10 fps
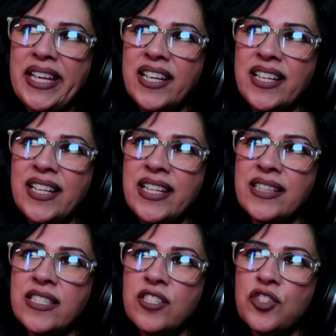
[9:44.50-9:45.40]
And
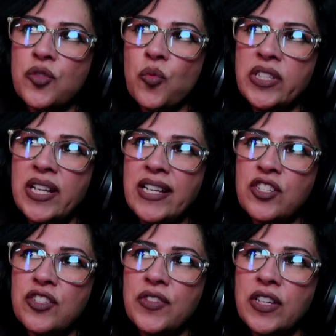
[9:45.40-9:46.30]
this is just one that
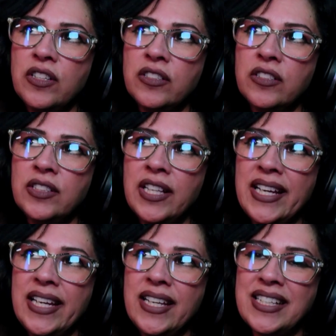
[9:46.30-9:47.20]
I just feel
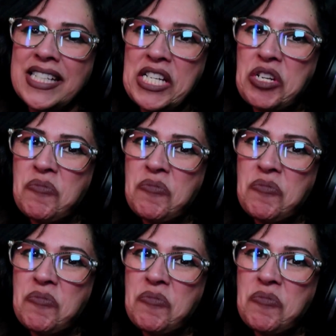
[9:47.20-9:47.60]
like,